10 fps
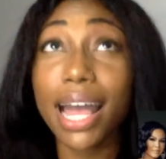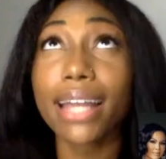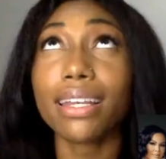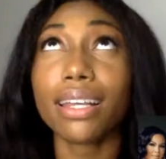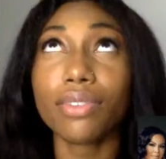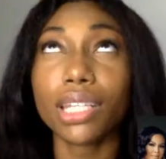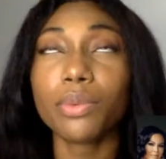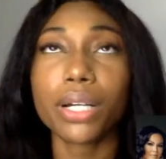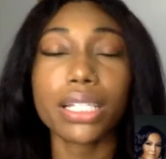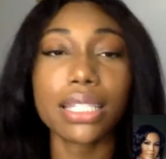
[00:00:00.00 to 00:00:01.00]
I definitely
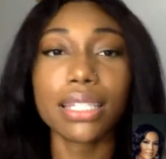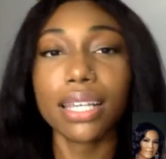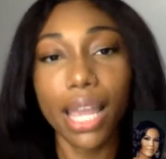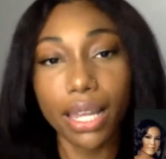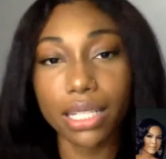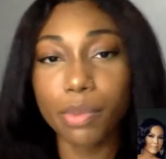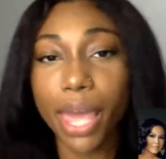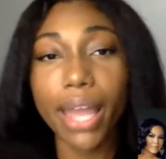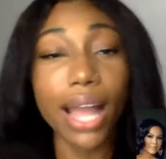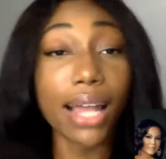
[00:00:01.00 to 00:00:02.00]
want to see Candace
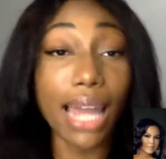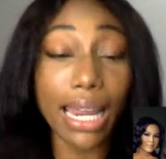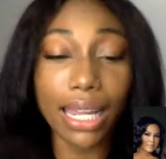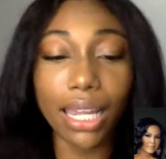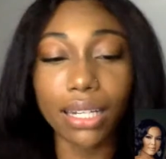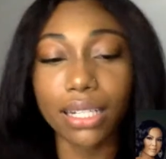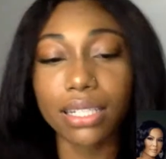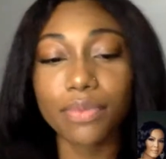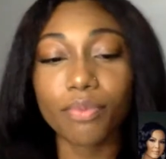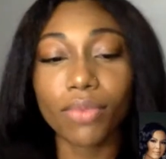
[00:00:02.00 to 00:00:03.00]
back. I like Candace.